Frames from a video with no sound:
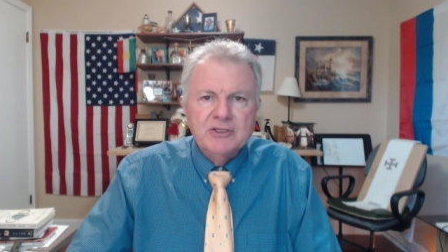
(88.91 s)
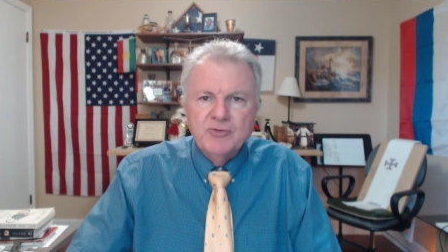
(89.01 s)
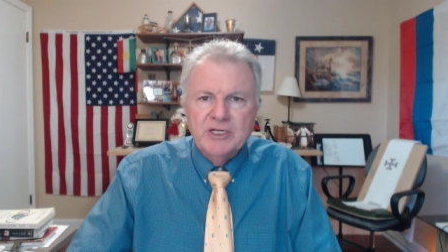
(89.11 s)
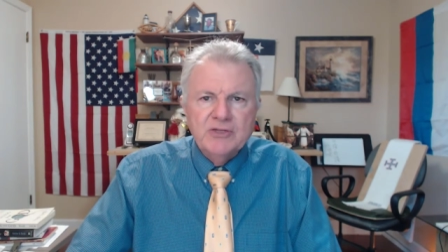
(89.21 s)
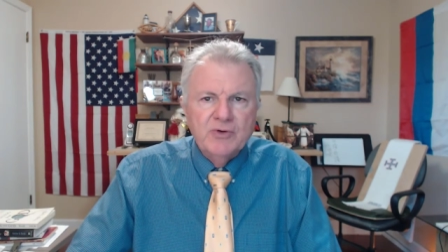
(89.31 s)

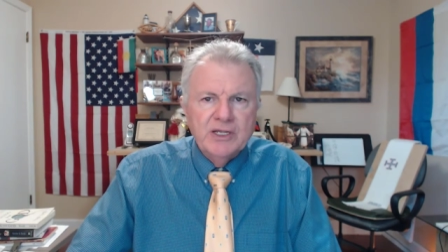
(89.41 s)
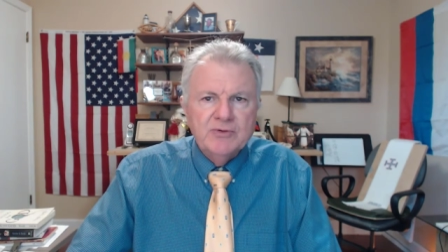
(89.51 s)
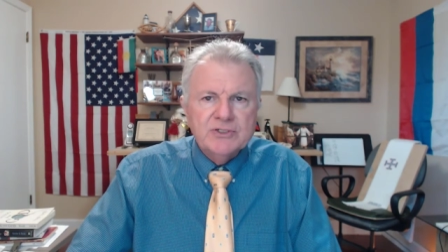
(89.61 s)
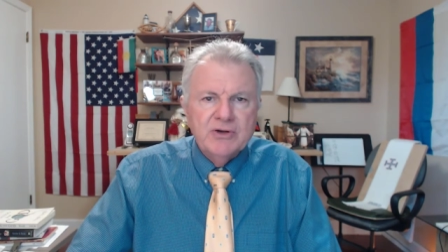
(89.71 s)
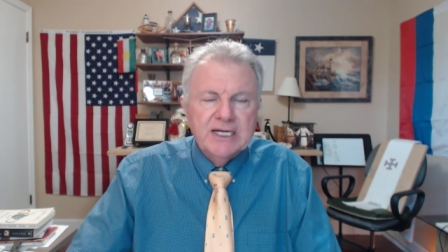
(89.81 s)
2020
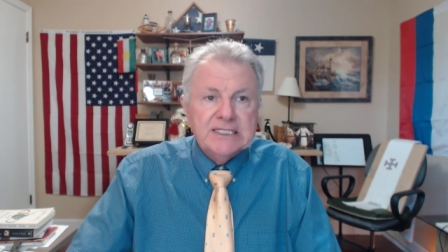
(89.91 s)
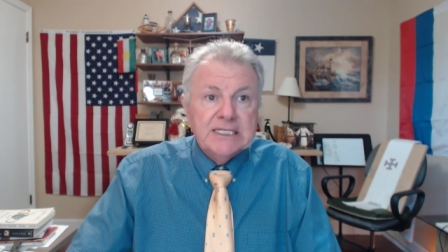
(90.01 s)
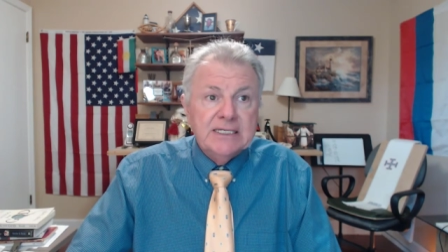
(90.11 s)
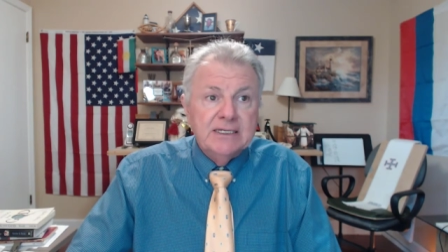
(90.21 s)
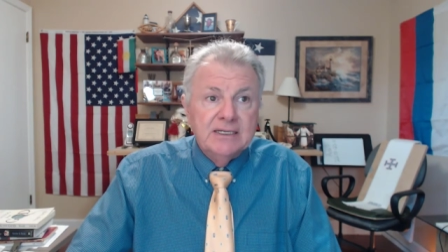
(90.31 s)
was
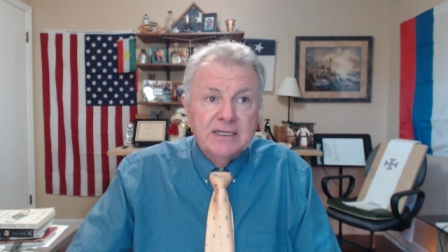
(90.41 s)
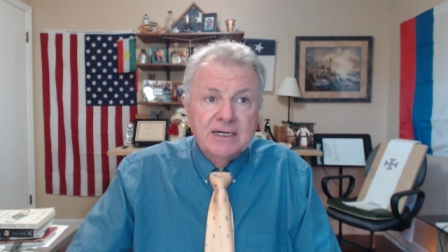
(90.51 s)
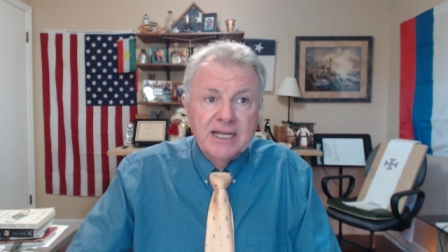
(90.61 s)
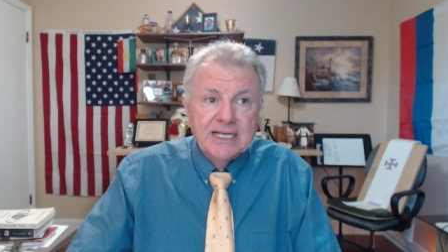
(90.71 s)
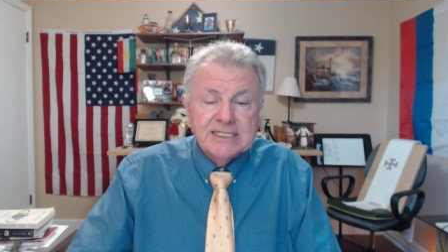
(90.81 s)
crazy and it, and
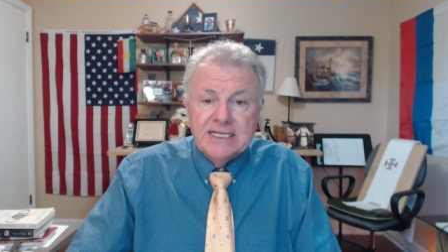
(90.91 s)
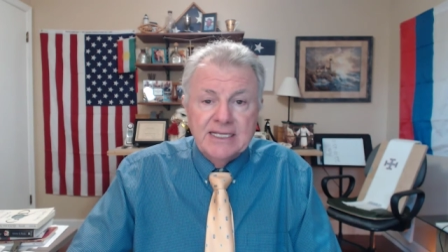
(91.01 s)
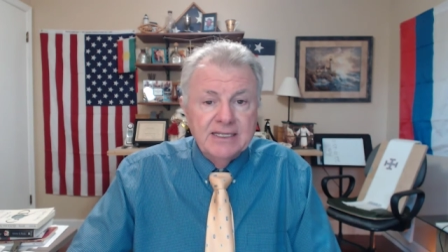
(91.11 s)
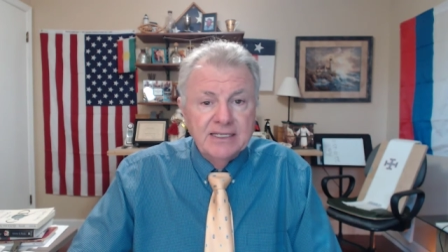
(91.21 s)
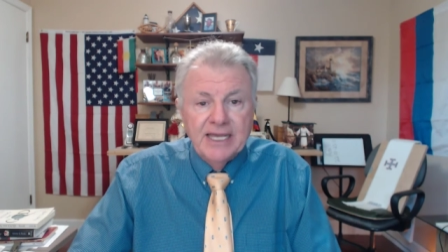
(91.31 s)
it hasn't
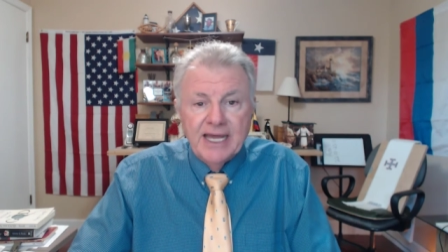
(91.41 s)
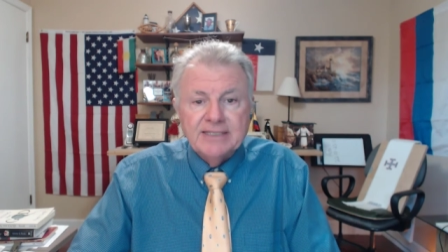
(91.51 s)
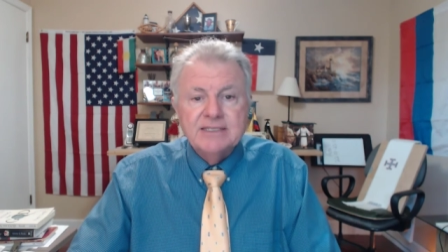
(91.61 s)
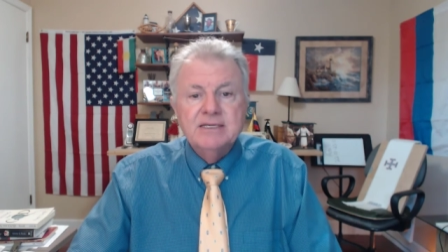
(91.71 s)
ended yet.